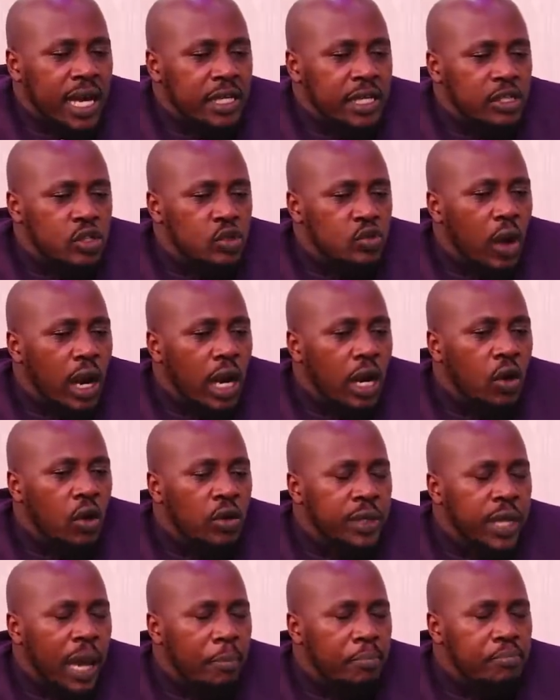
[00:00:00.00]
can
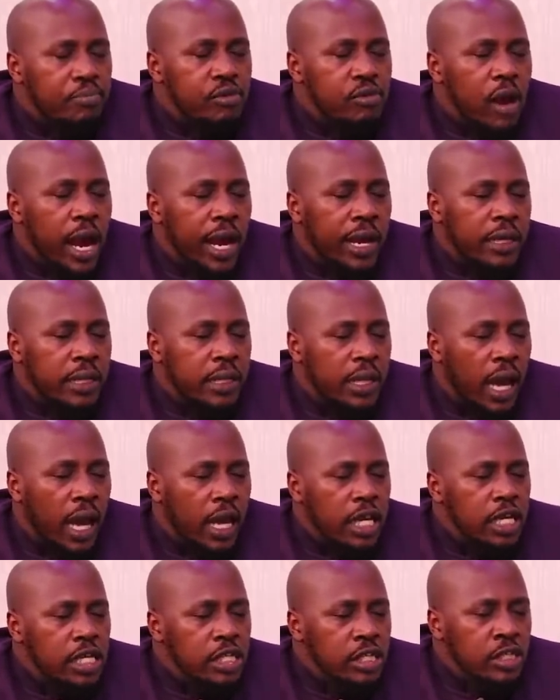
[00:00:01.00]
swallow their pride,
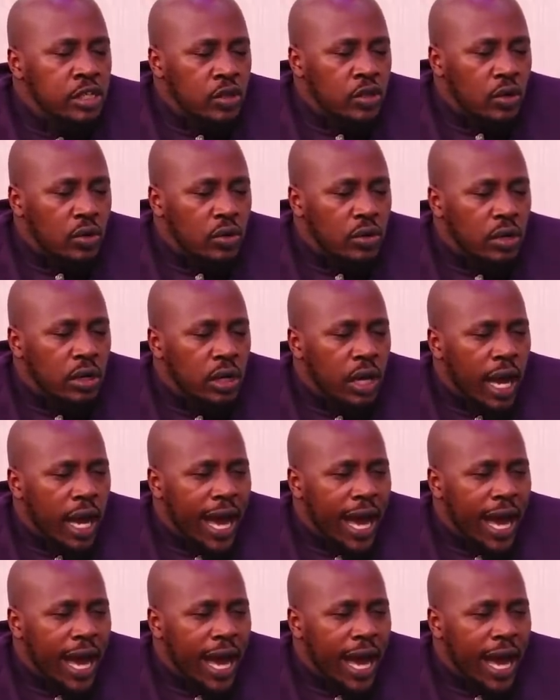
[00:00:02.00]
their ego,